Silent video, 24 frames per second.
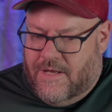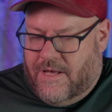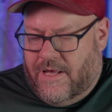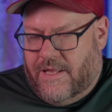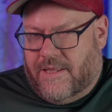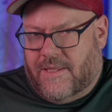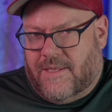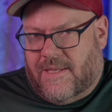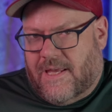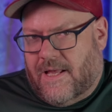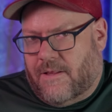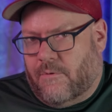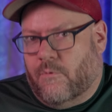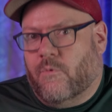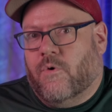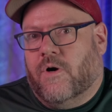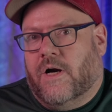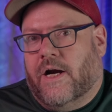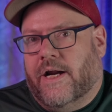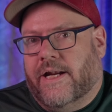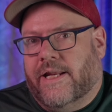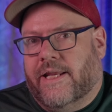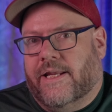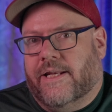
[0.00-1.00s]
and get
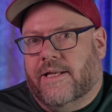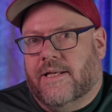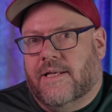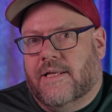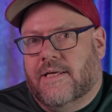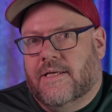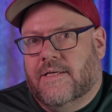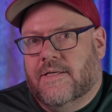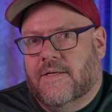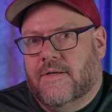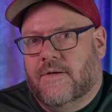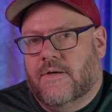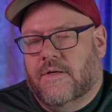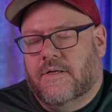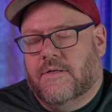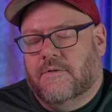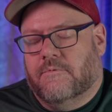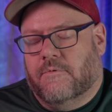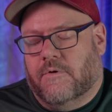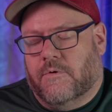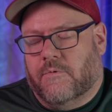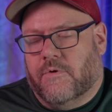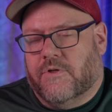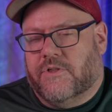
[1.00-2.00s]
what I needed,
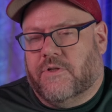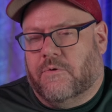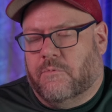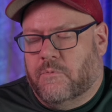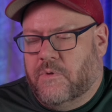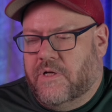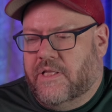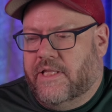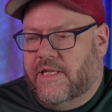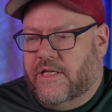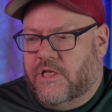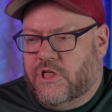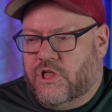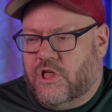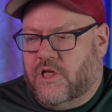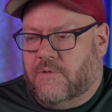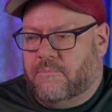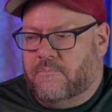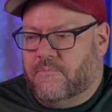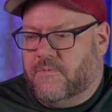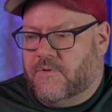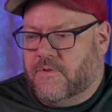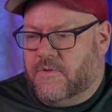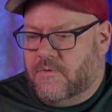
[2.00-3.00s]
which was a really
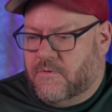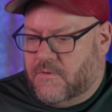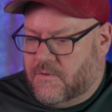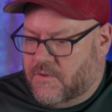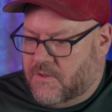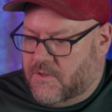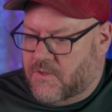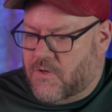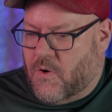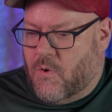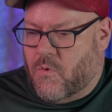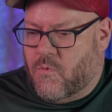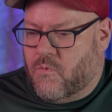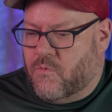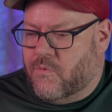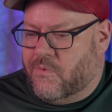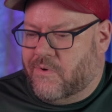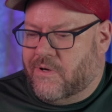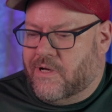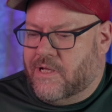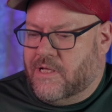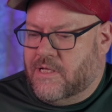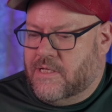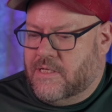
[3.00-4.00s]
cheap
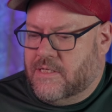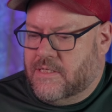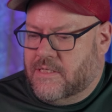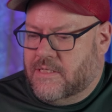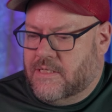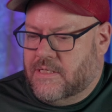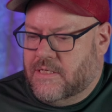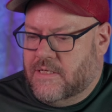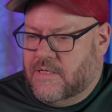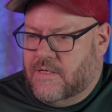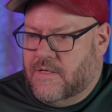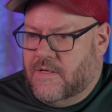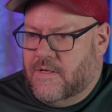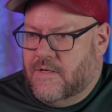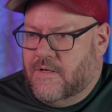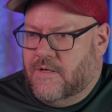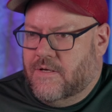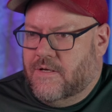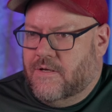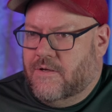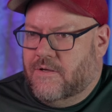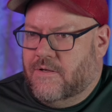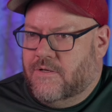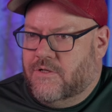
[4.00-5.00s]
stone,
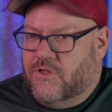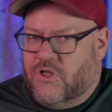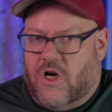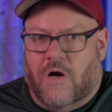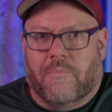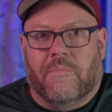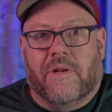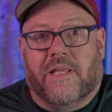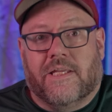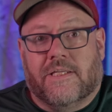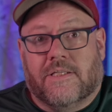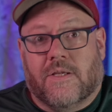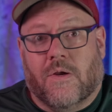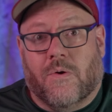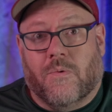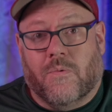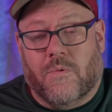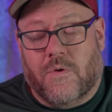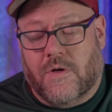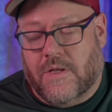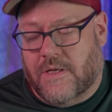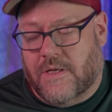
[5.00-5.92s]
sharpening stone.